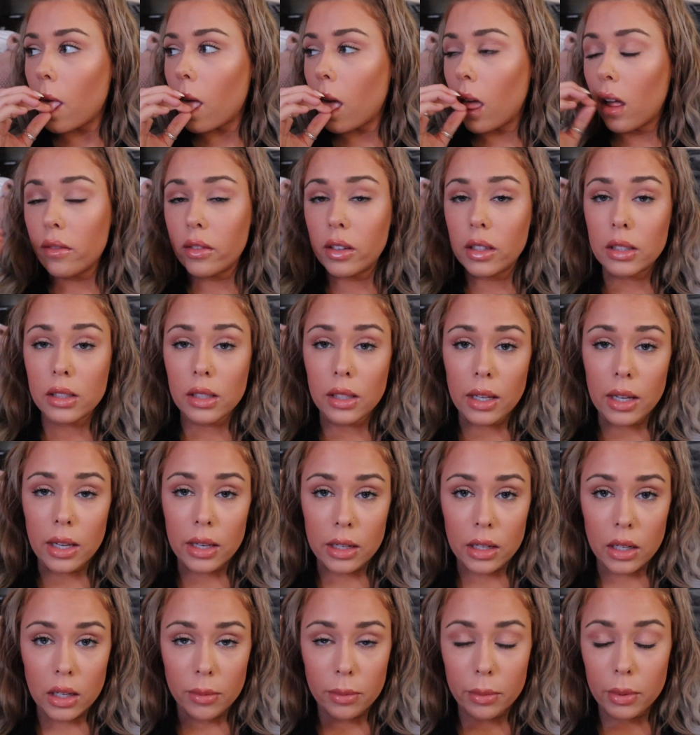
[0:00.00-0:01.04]
Obviously, I
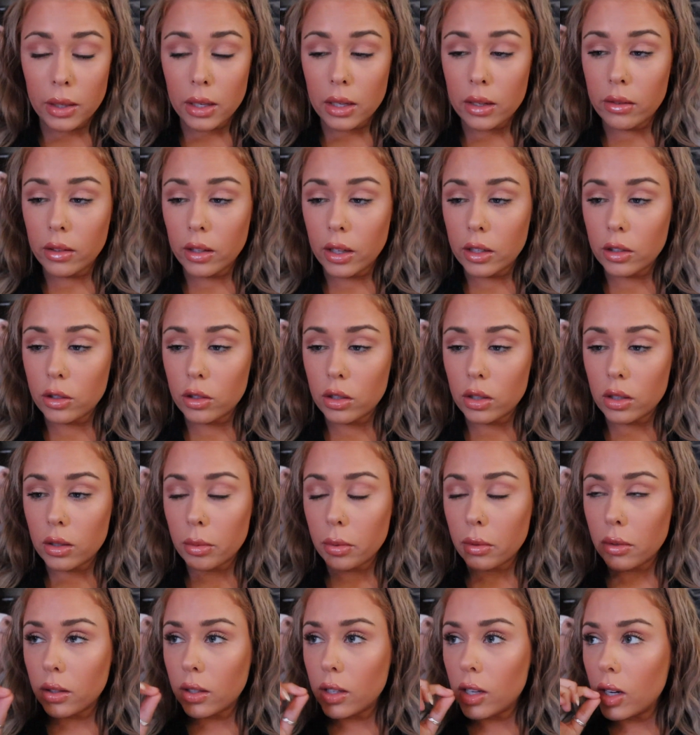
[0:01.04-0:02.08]
ended up being in a relationship
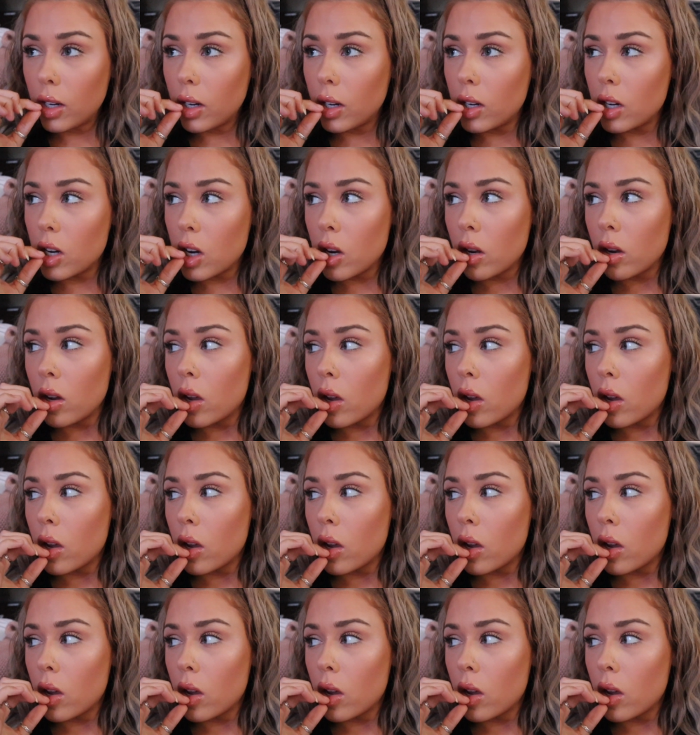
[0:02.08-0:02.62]
with Keenan.